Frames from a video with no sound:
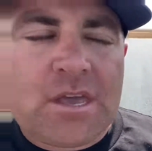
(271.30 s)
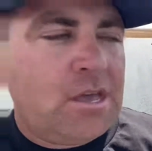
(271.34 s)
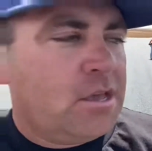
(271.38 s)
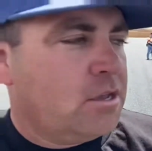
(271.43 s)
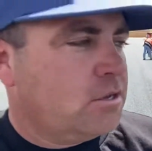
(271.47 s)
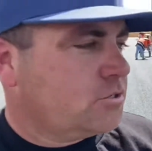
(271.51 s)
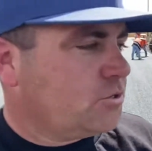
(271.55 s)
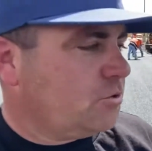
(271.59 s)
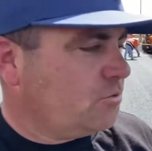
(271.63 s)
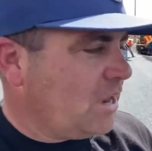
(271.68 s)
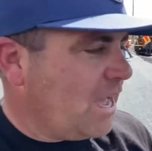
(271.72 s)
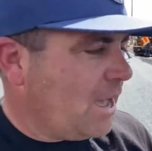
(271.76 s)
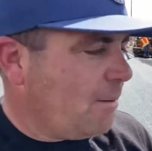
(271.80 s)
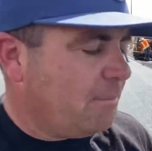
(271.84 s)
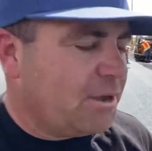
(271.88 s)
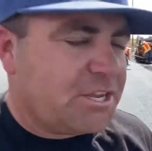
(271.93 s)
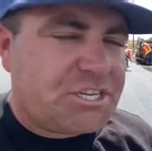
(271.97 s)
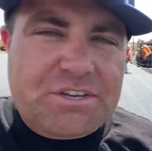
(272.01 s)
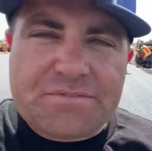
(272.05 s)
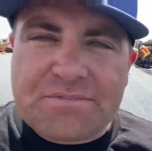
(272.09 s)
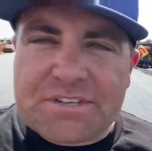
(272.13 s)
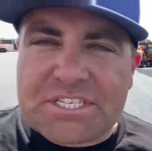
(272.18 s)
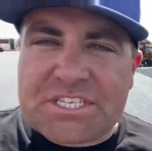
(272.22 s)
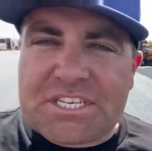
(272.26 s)
So not
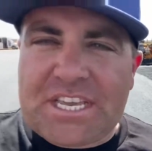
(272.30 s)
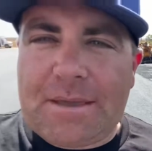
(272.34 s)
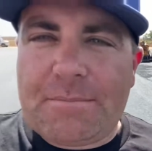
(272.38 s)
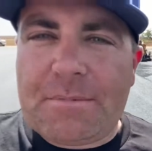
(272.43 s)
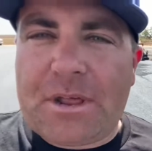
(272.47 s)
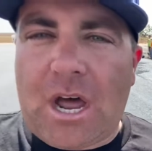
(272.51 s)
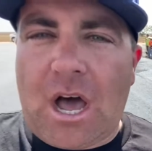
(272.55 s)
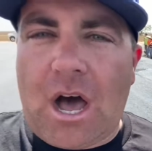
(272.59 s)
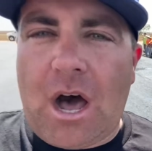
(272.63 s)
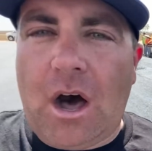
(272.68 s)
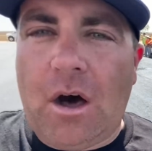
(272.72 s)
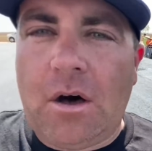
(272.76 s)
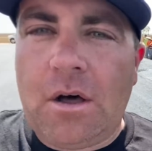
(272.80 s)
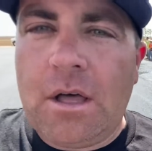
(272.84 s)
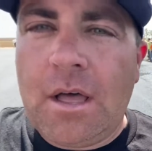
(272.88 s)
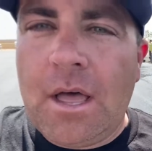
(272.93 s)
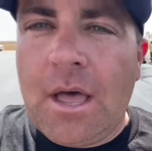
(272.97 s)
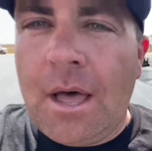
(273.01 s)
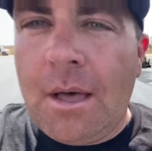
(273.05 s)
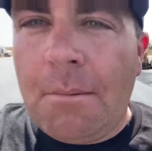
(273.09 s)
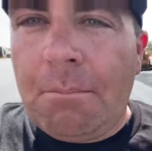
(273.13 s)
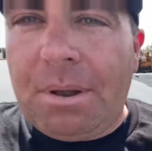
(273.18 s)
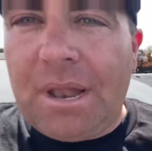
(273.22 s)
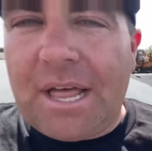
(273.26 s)
much of a seam at all.
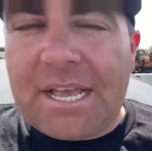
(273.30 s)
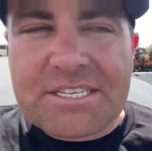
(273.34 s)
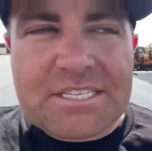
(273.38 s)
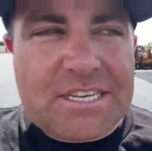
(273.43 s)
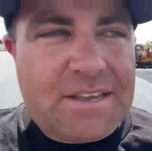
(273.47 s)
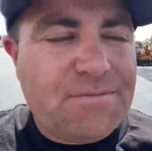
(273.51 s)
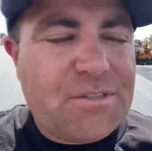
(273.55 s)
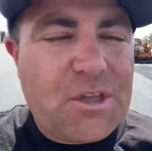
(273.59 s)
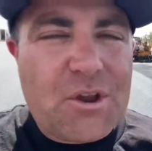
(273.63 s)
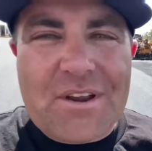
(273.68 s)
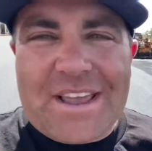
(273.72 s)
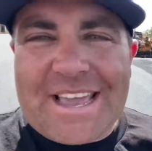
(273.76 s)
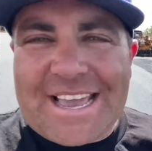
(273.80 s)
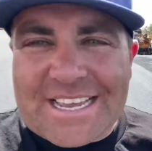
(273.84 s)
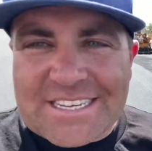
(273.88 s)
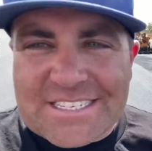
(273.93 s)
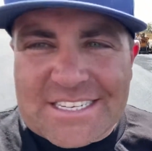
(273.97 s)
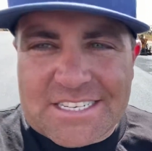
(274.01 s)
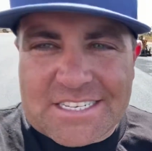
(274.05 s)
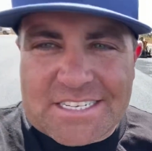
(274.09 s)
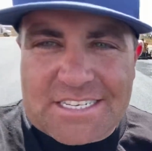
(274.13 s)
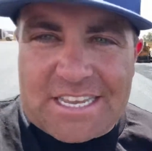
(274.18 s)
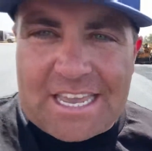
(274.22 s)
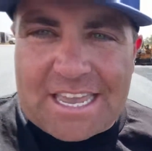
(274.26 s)
Plus, if there is
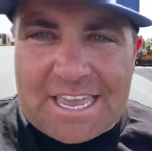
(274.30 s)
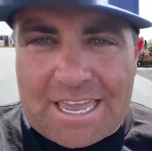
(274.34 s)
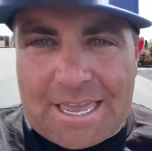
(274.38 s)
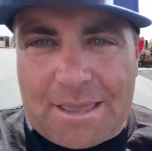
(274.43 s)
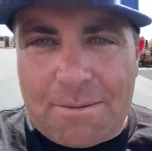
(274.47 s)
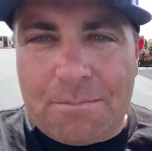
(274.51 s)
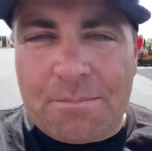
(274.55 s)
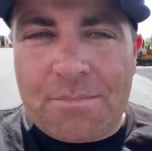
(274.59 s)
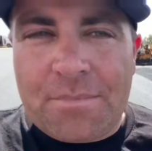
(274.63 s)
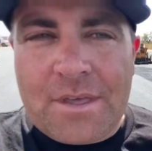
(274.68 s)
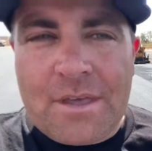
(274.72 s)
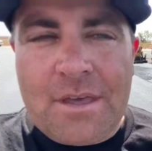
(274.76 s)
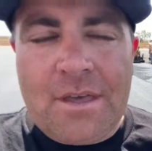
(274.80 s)
a seam,